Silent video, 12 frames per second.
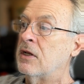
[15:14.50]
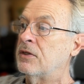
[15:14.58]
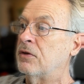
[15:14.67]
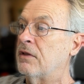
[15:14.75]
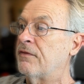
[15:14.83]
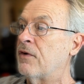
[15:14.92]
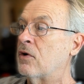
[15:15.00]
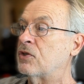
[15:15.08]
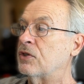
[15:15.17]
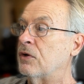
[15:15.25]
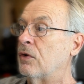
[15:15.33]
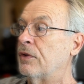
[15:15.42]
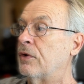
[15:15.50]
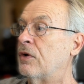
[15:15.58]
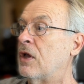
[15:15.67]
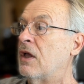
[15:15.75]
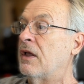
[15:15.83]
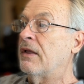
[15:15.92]
to the function. Although
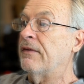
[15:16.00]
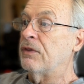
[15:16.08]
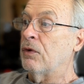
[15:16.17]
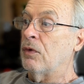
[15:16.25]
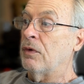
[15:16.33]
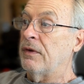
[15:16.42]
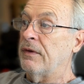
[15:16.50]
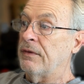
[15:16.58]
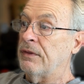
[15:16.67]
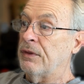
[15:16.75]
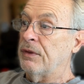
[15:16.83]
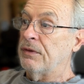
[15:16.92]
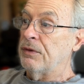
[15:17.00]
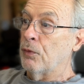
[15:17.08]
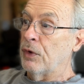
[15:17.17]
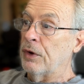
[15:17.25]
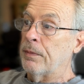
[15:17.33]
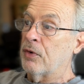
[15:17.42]
if the
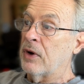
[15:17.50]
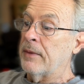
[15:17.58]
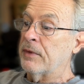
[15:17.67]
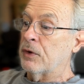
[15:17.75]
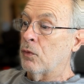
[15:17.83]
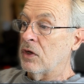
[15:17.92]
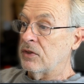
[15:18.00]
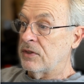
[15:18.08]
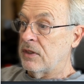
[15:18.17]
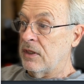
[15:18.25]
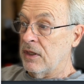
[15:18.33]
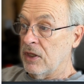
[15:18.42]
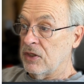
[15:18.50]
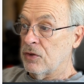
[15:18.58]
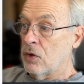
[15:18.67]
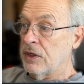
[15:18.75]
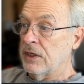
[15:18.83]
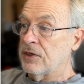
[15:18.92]
real parameter was this
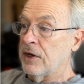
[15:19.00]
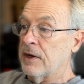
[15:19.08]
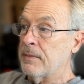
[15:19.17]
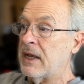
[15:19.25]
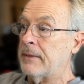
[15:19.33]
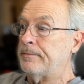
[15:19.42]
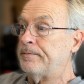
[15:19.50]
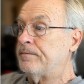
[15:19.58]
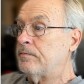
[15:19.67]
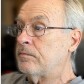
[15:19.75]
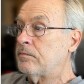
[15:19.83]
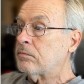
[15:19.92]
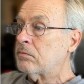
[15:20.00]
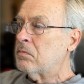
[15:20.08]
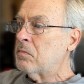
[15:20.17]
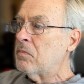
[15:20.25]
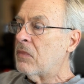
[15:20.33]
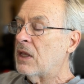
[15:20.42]
entire map,
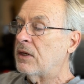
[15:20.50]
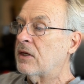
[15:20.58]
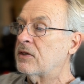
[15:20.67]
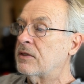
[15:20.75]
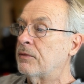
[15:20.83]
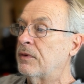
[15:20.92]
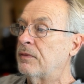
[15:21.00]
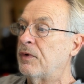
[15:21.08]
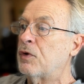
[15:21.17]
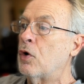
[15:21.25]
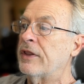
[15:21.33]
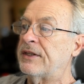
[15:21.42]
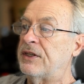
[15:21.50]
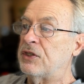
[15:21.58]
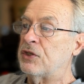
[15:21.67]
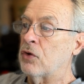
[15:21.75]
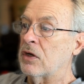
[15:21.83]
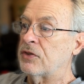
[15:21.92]
nice. We call that
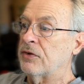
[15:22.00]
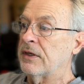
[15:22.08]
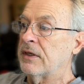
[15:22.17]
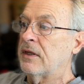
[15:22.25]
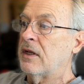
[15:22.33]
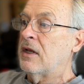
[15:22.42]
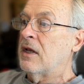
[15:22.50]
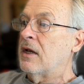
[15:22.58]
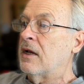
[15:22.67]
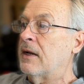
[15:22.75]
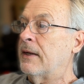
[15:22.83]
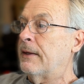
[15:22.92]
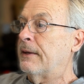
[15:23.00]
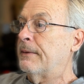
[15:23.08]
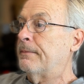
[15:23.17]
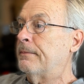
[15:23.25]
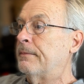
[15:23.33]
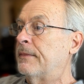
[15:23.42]
destructuring.
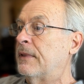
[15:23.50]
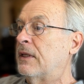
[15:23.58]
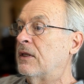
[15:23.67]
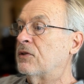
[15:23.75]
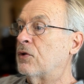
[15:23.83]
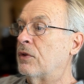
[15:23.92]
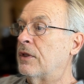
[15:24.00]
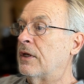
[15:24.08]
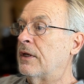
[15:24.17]
Um, so